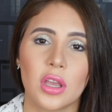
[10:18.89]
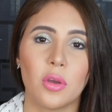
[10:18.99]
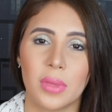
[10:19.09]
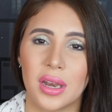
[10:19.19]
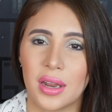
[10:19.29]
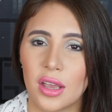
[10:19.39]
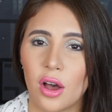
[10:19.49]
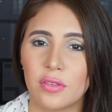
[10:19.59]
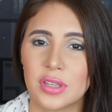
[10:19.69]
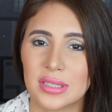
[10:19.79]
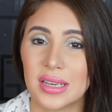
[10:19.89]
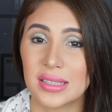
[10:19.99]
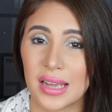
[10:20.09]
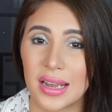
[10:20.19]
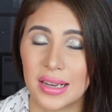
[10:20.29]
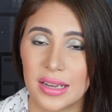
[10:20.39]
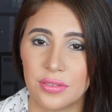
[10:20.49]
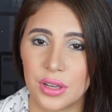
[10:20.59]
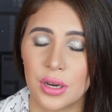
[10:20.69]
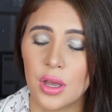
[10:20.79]
humidity of the city that I
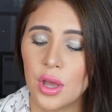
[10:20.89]
live in.